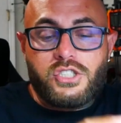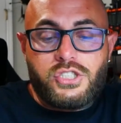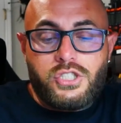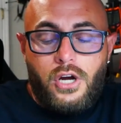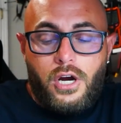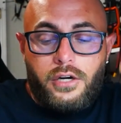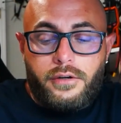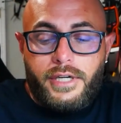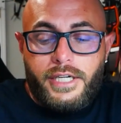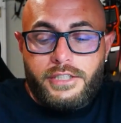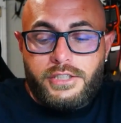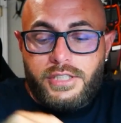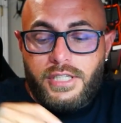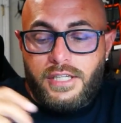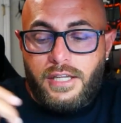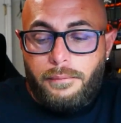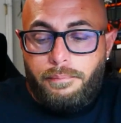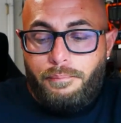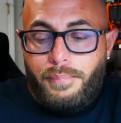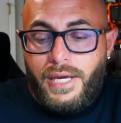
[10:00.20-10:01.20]
solder it to
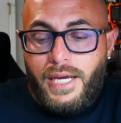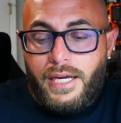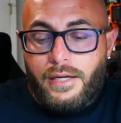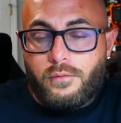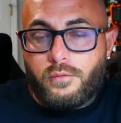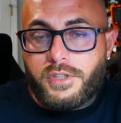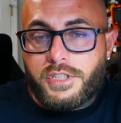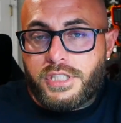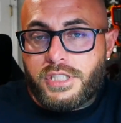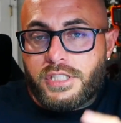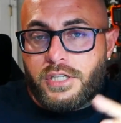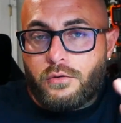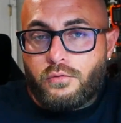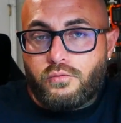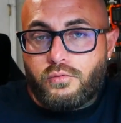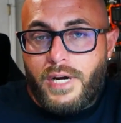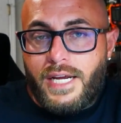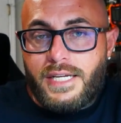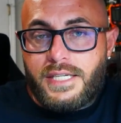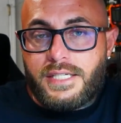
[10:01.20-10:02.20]
the pit, which is a
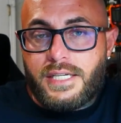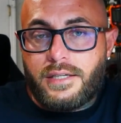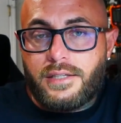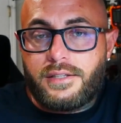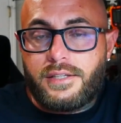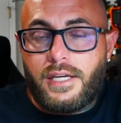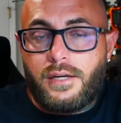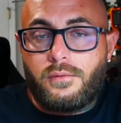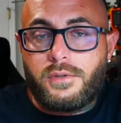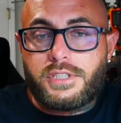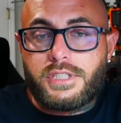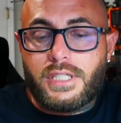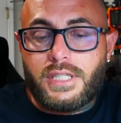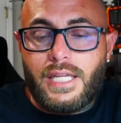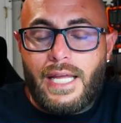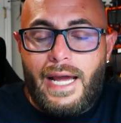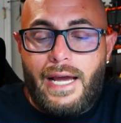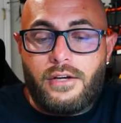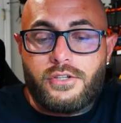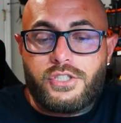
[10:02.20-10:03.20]
racing thing, which
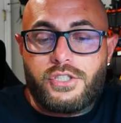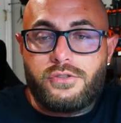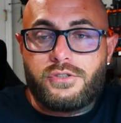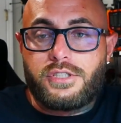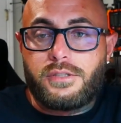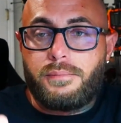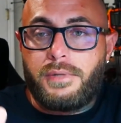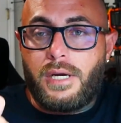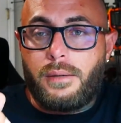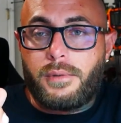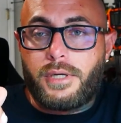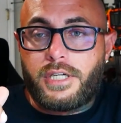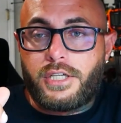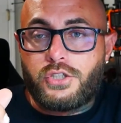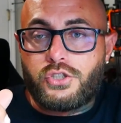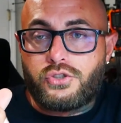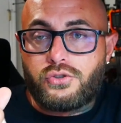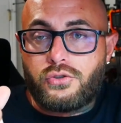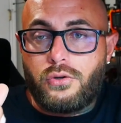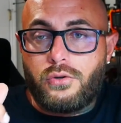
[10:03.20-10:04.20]
allows you to be able to
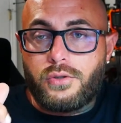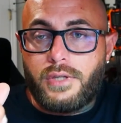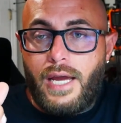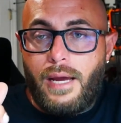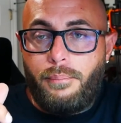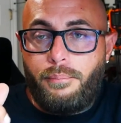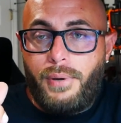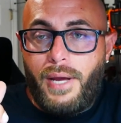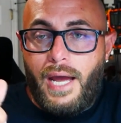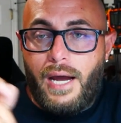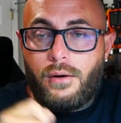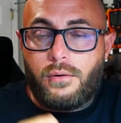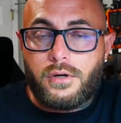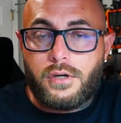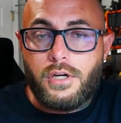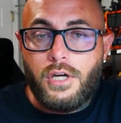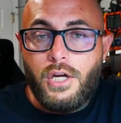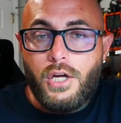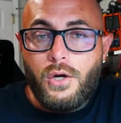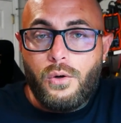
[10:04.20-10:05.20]
control that
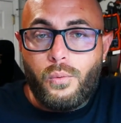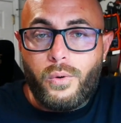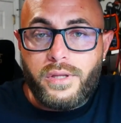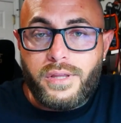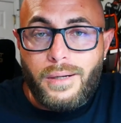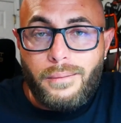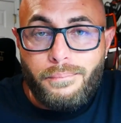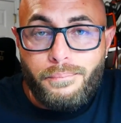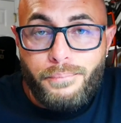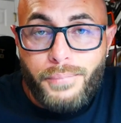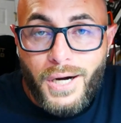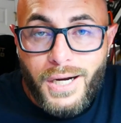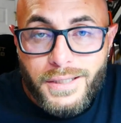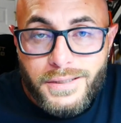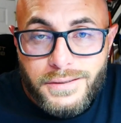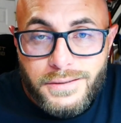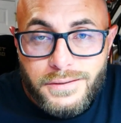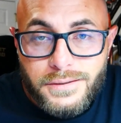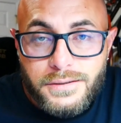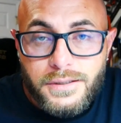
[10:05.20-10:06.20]
power with a
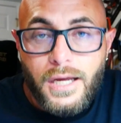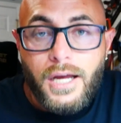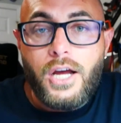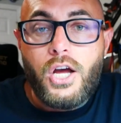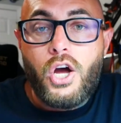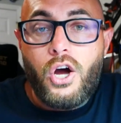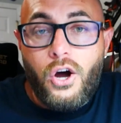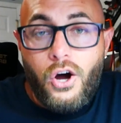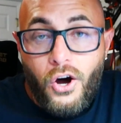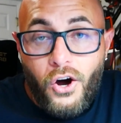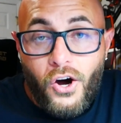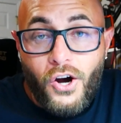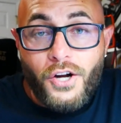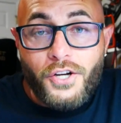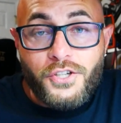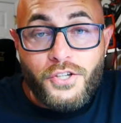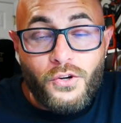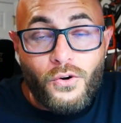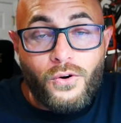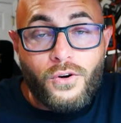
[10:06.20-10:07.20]
button
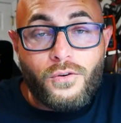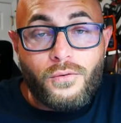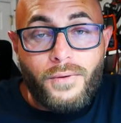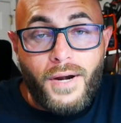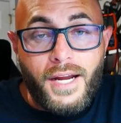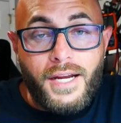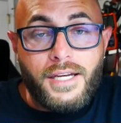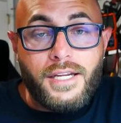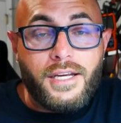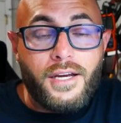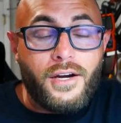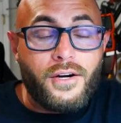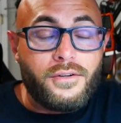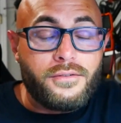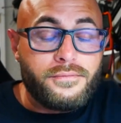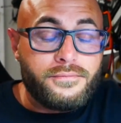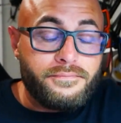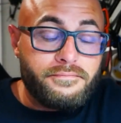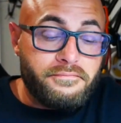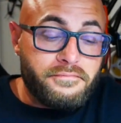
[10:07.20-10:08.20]
on your radio.
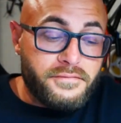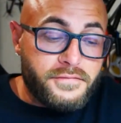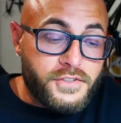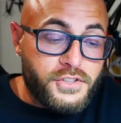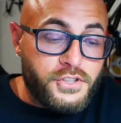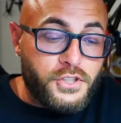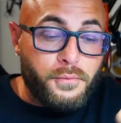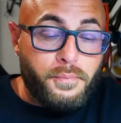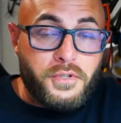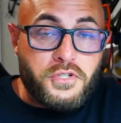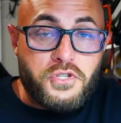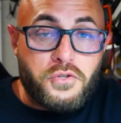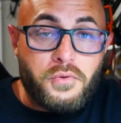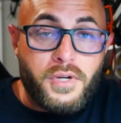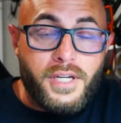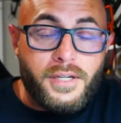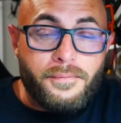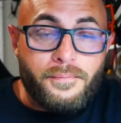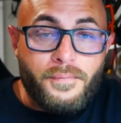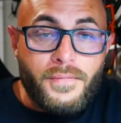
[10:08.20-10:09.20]
Super
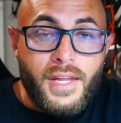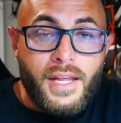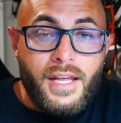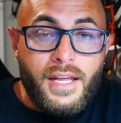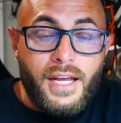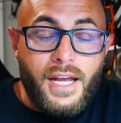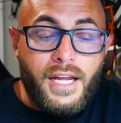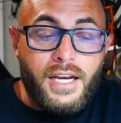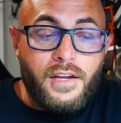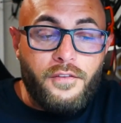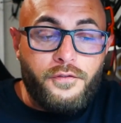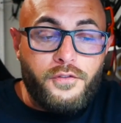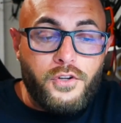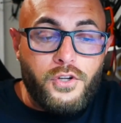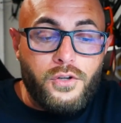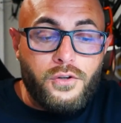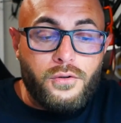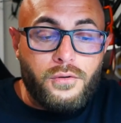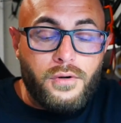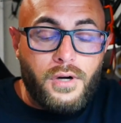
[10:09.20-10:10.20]
sweet. And if
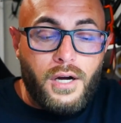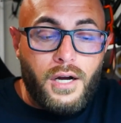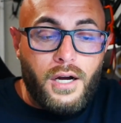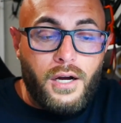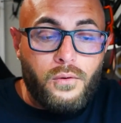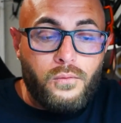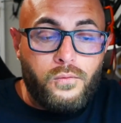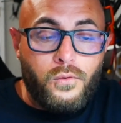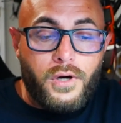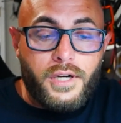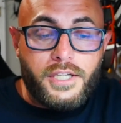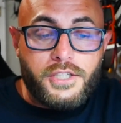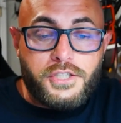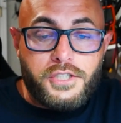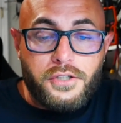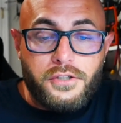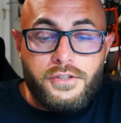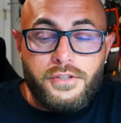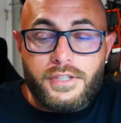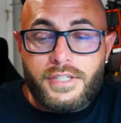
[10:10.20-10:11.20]
you uh, wanted
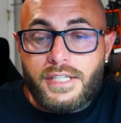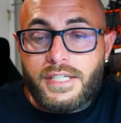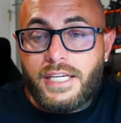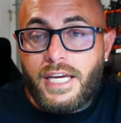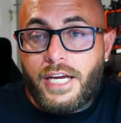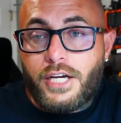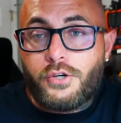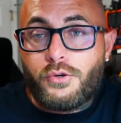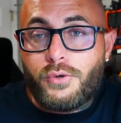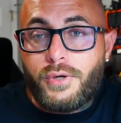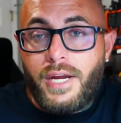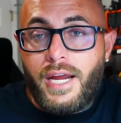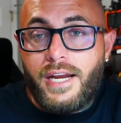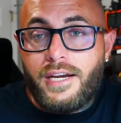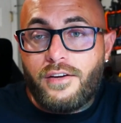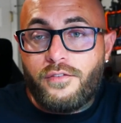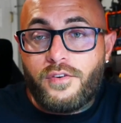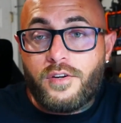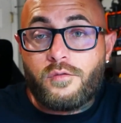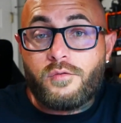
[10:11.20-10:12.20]
to, you can get
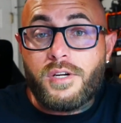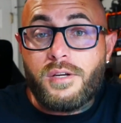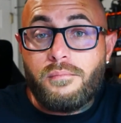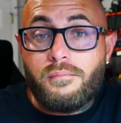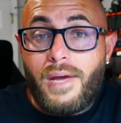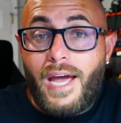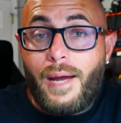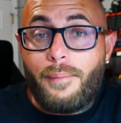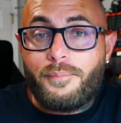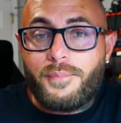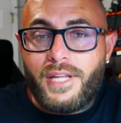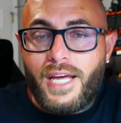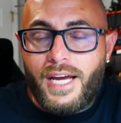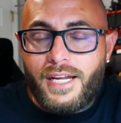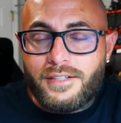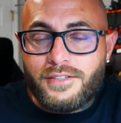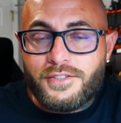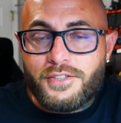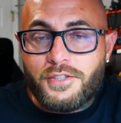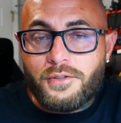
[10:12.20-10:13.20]
creative and remap
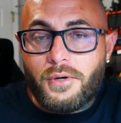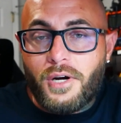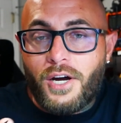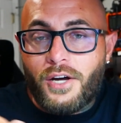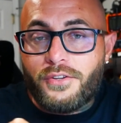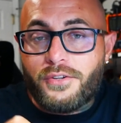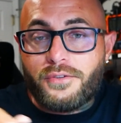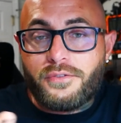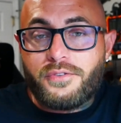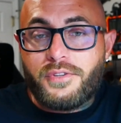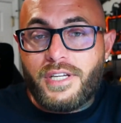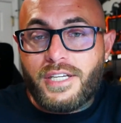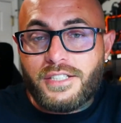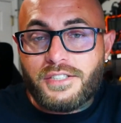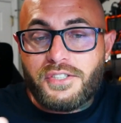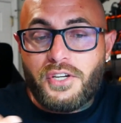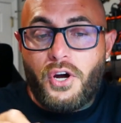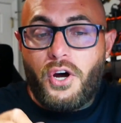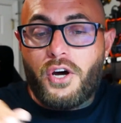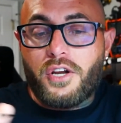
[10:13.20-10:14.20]
that and do other
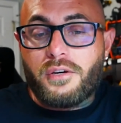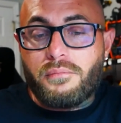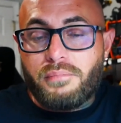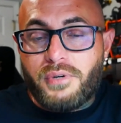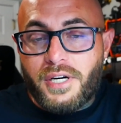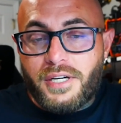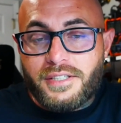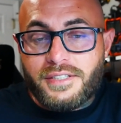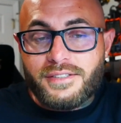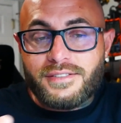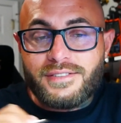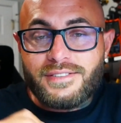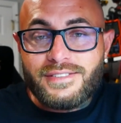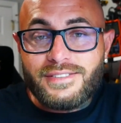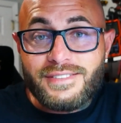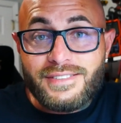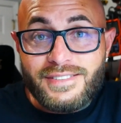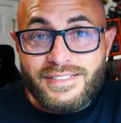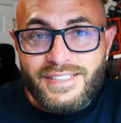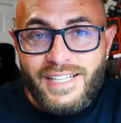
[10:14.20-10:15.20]
things on a button.
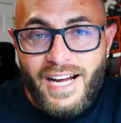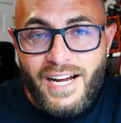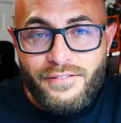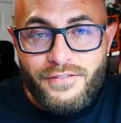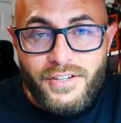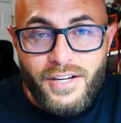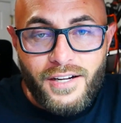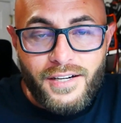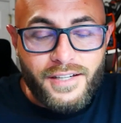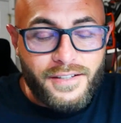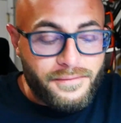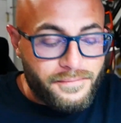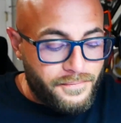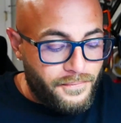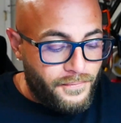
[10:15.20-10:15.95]
I've done it.